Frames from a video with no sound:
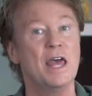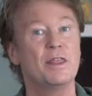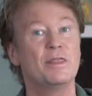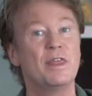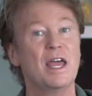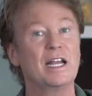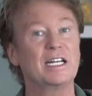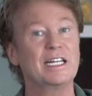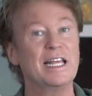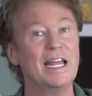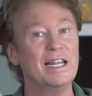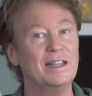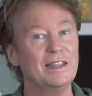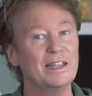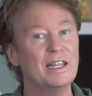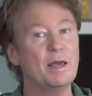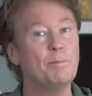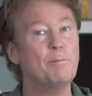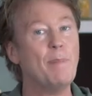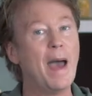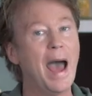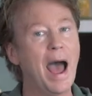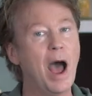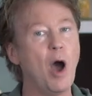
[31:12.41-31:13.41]
that getting the
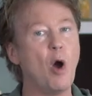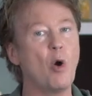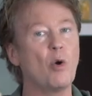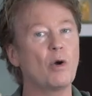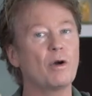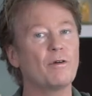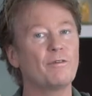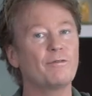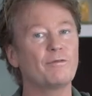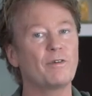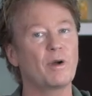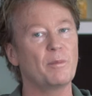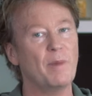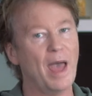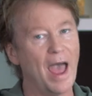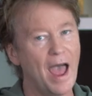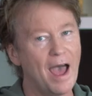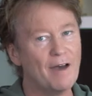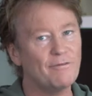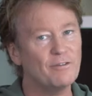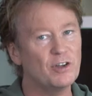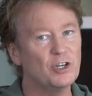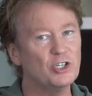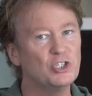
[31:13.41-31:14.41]
power from
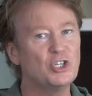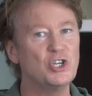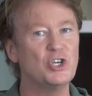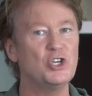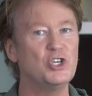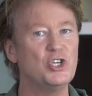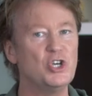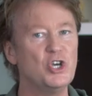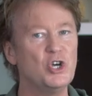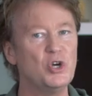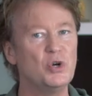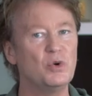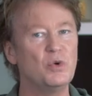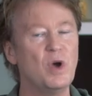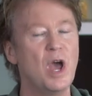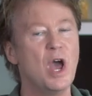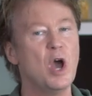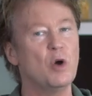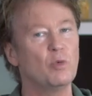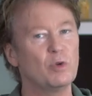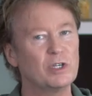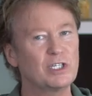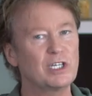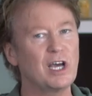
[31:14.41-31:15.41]
heaven to you
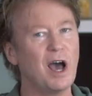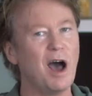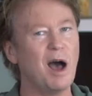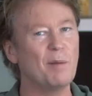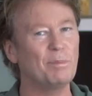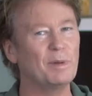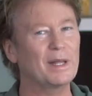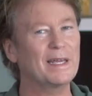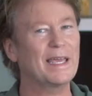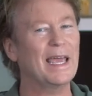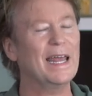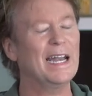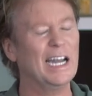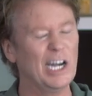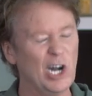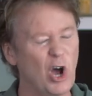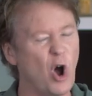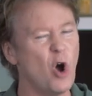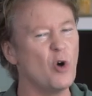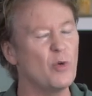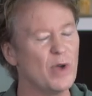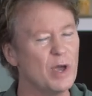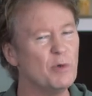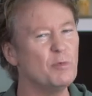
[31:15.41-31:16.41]
was complicated.
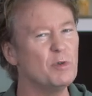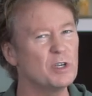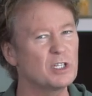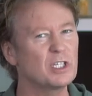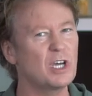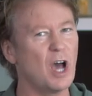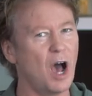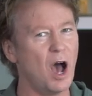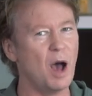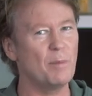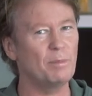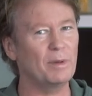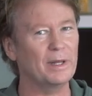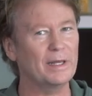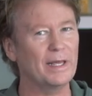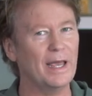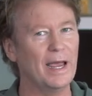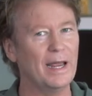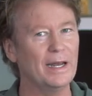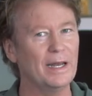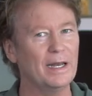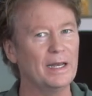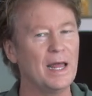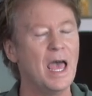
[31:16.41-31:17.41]
Oh, it was
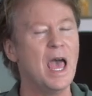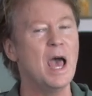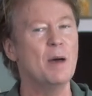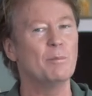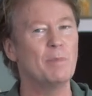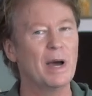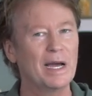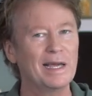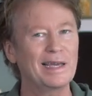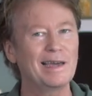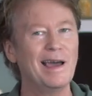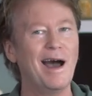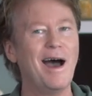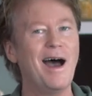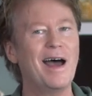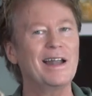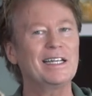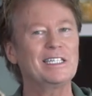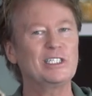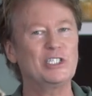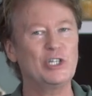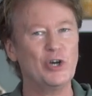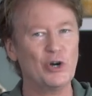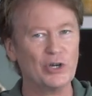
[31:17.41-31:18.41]
complicated, but
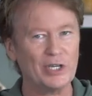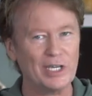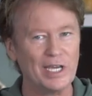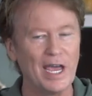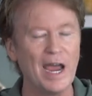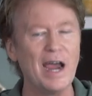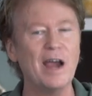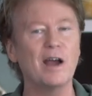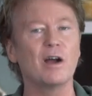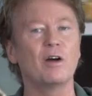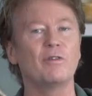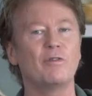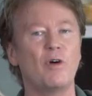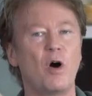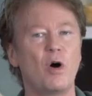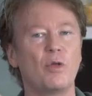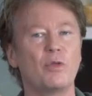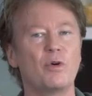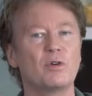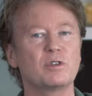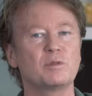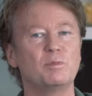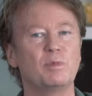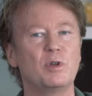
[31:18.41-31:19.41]
God took care of all
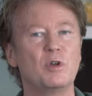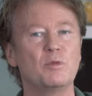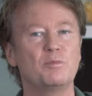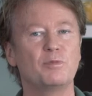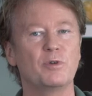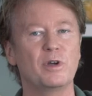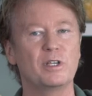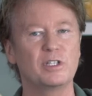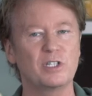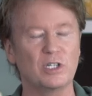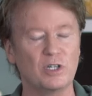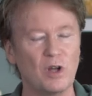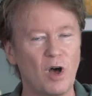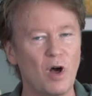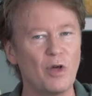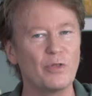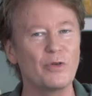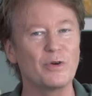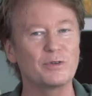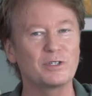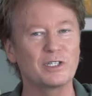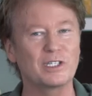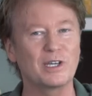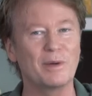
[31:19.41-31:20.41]
those blueprints and all
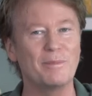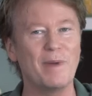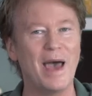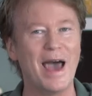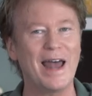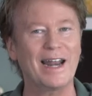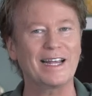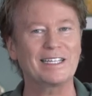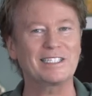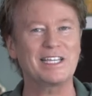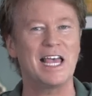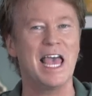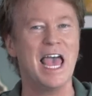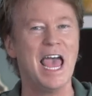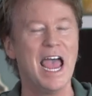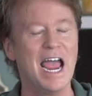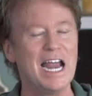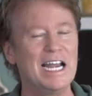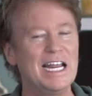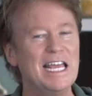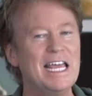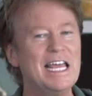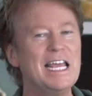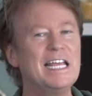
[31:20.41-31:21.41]
those schematics,
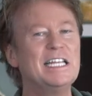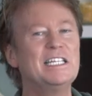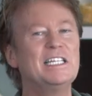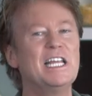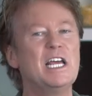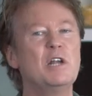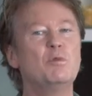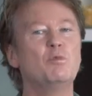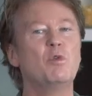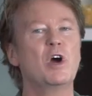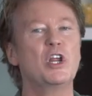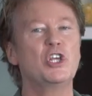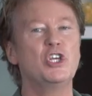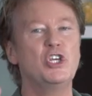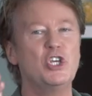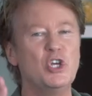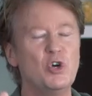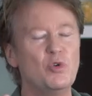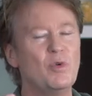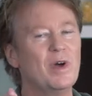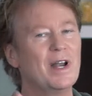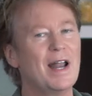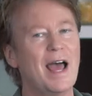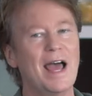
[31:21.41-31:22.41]
and He did what
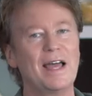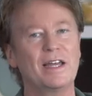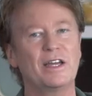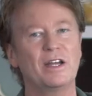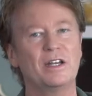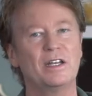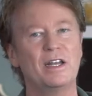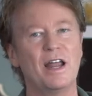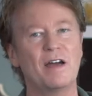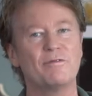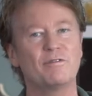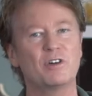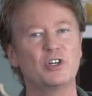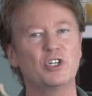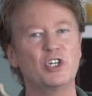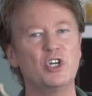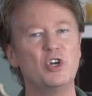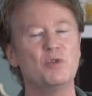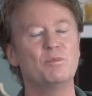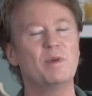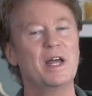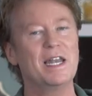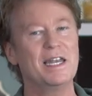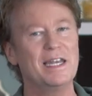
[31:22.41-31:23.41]
you and I could never
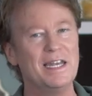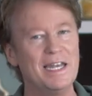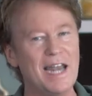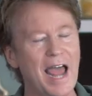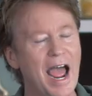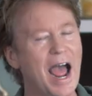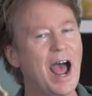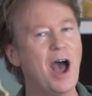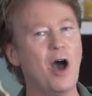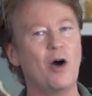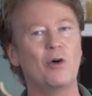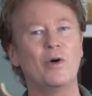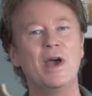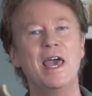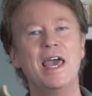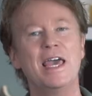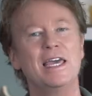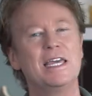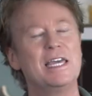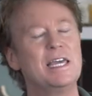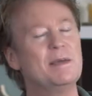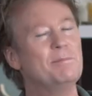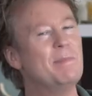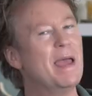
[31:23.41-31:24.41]
do, but now
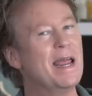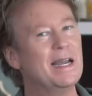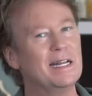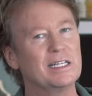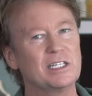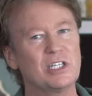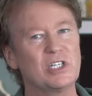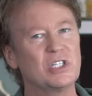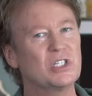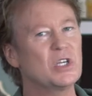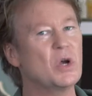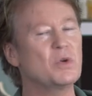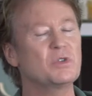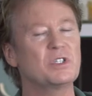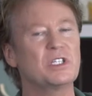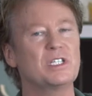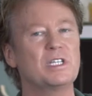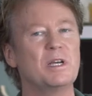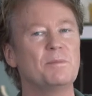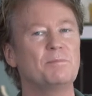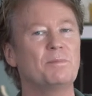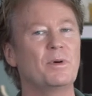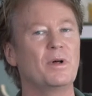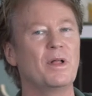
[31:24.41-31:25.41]
He made it so
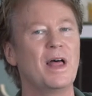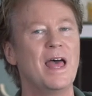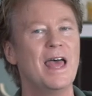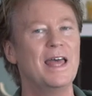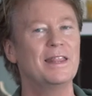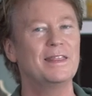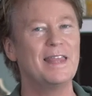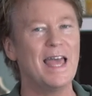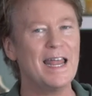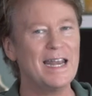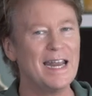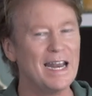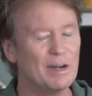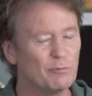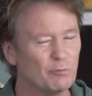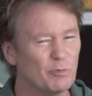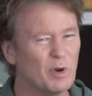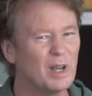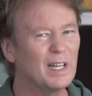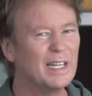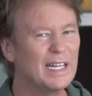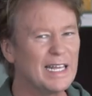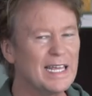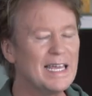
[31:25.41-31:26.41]
simple that it
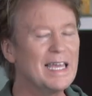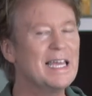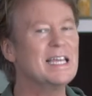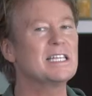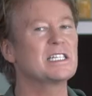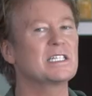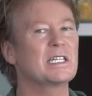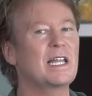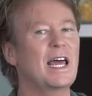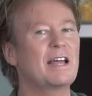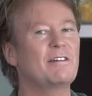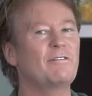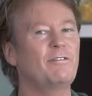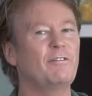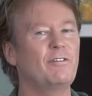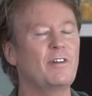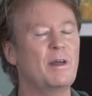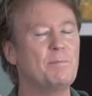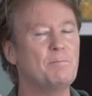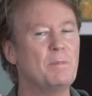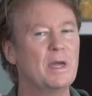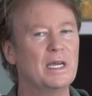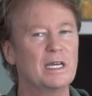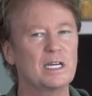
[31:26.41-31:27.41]
really is like
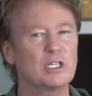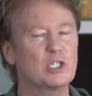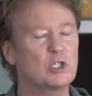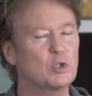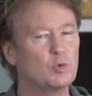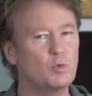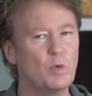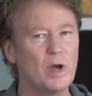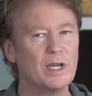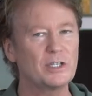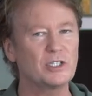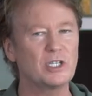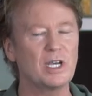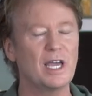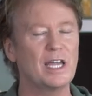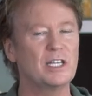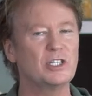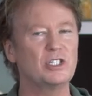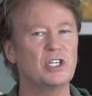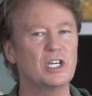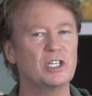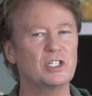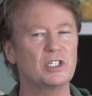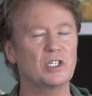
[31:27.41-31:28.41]
flipping a switch
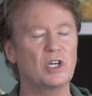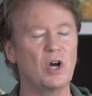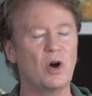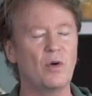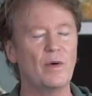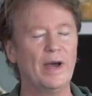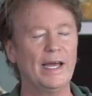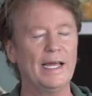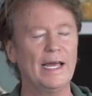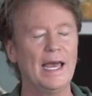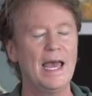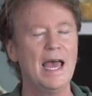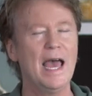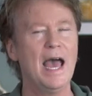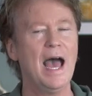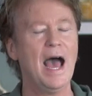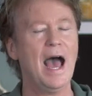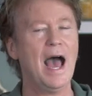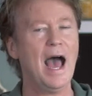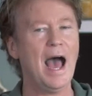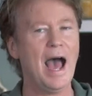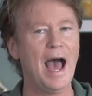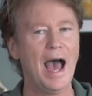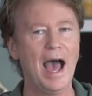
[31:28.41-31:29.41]
and just going,
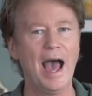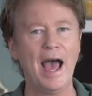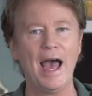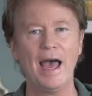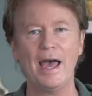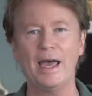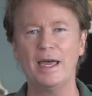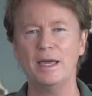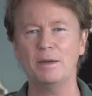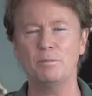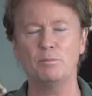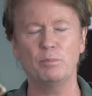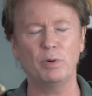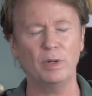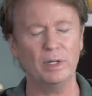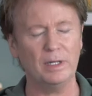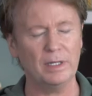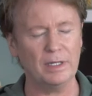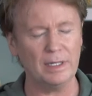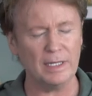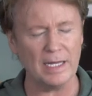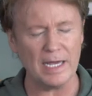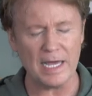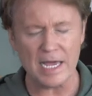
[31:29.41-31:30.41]
I
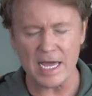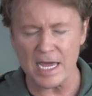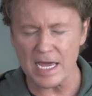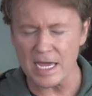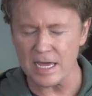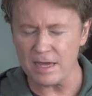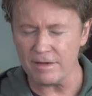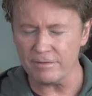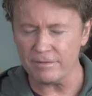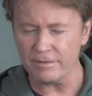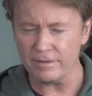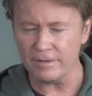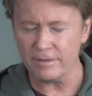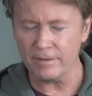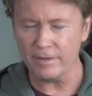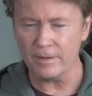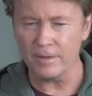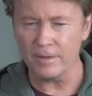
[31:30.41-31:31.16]
believe.